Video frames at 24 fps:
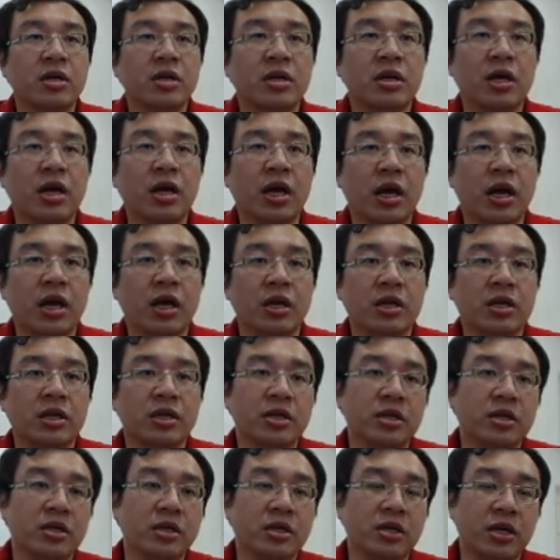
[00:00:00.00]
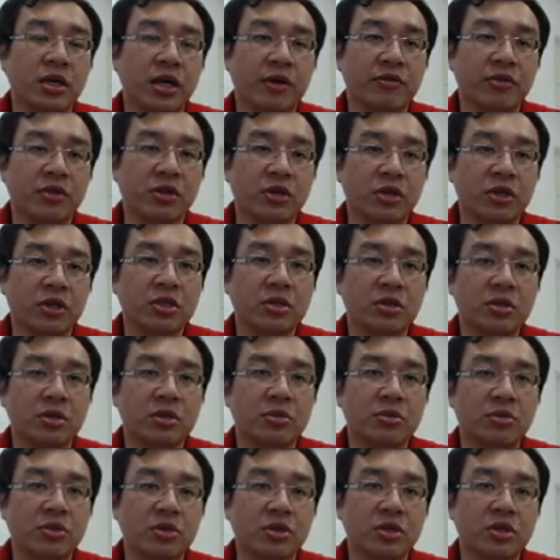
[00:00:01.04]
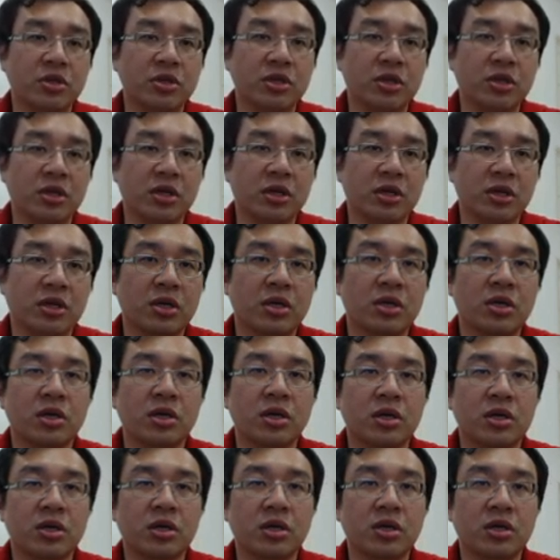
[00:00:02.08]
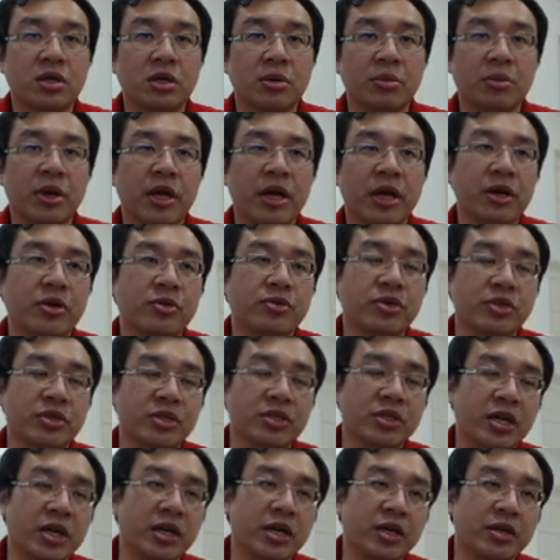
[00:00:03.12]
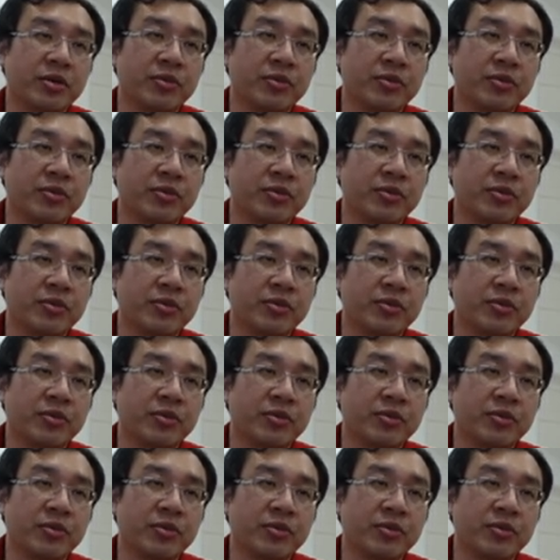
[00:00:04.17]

and here after this position the black resign,